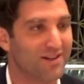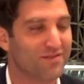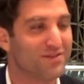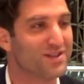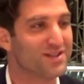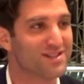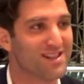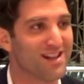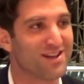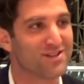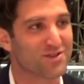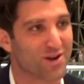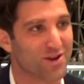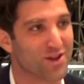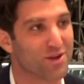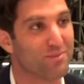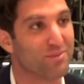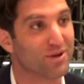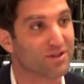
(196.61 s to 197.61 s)
These laws are
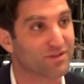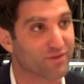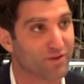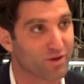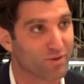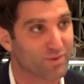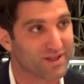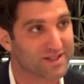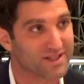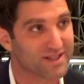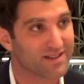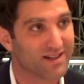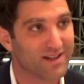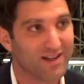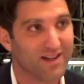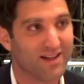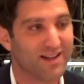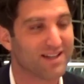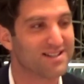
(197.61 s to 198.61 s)
on the books for a reason.
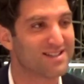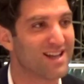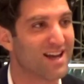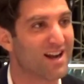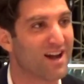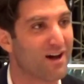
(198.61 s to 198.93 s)
It's not